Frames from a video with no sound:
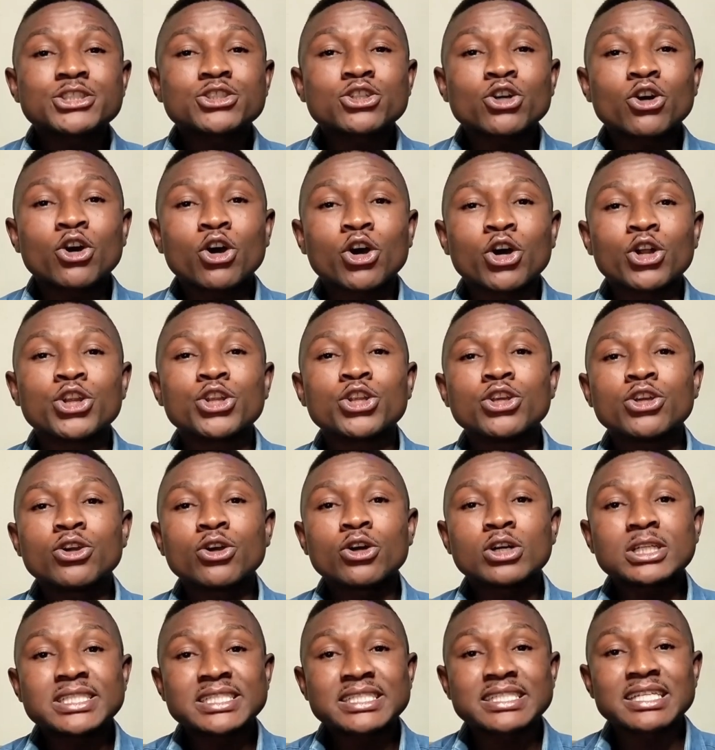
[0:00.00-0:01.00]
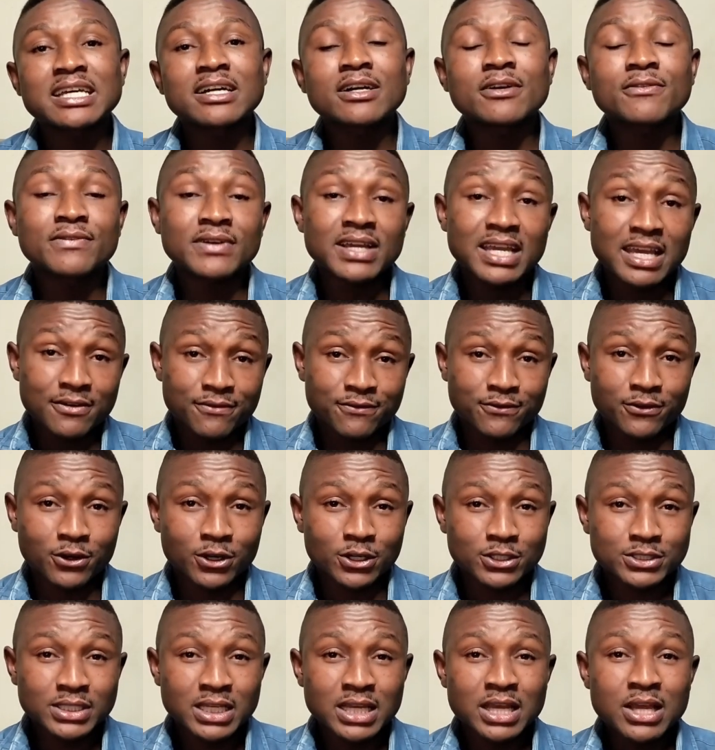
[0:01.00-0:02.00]
on your self
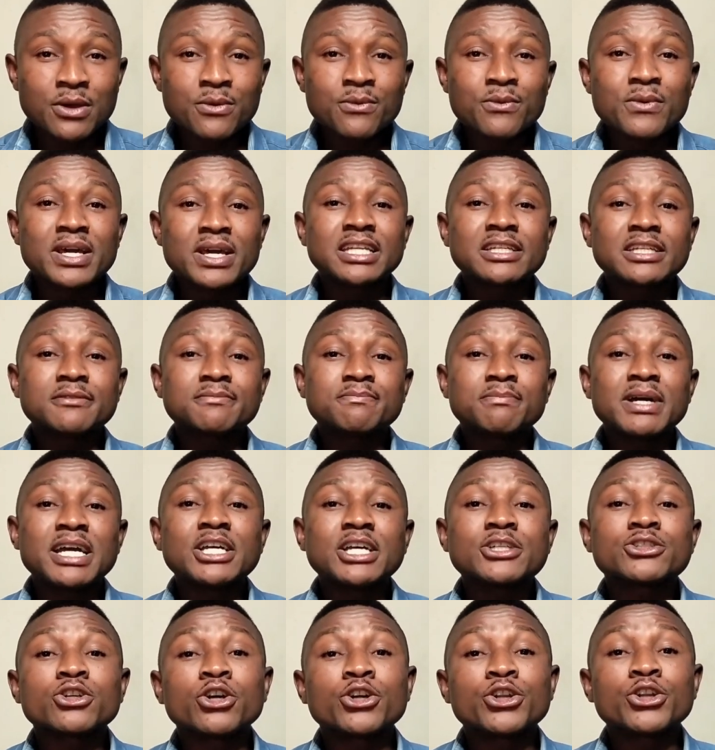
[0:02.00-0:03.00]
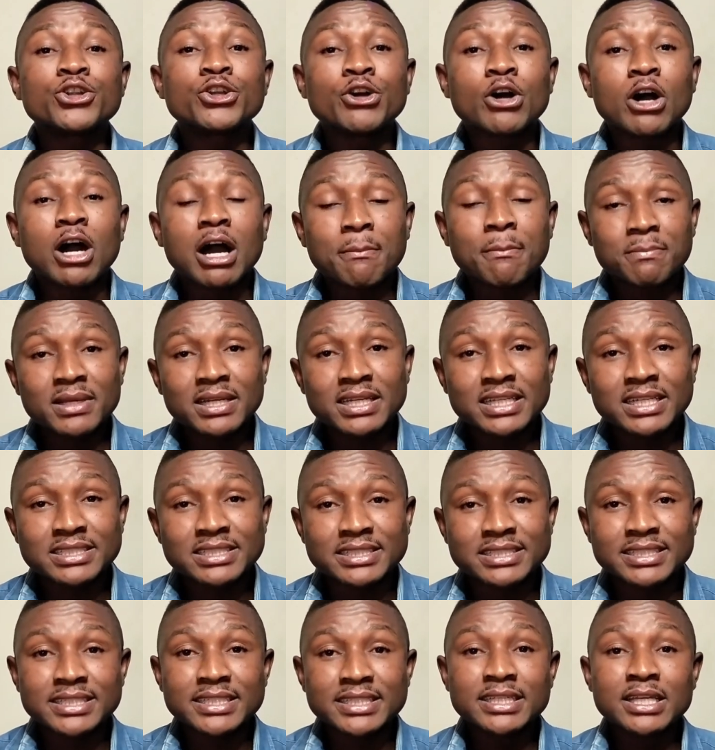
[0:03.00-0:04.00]
effort when it's based on your
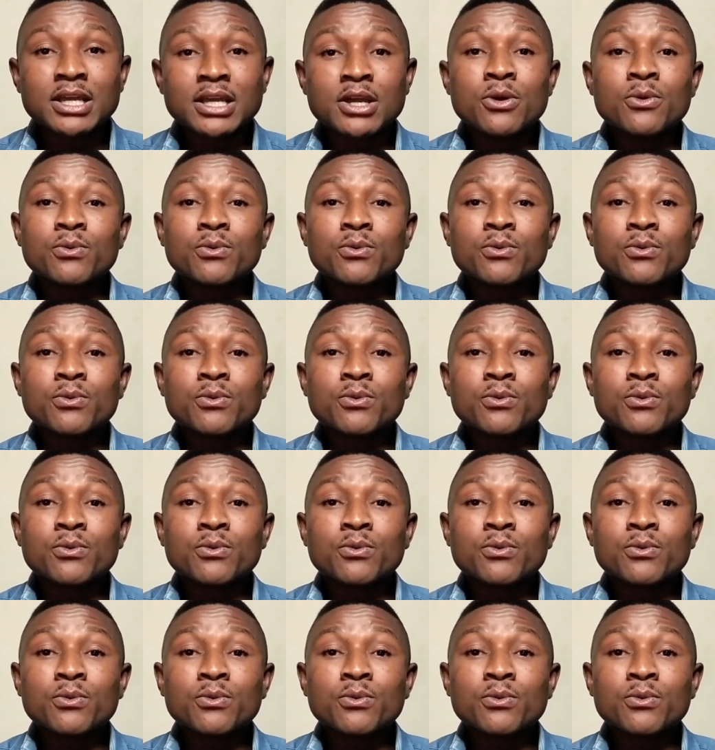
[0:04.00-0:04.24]
ability,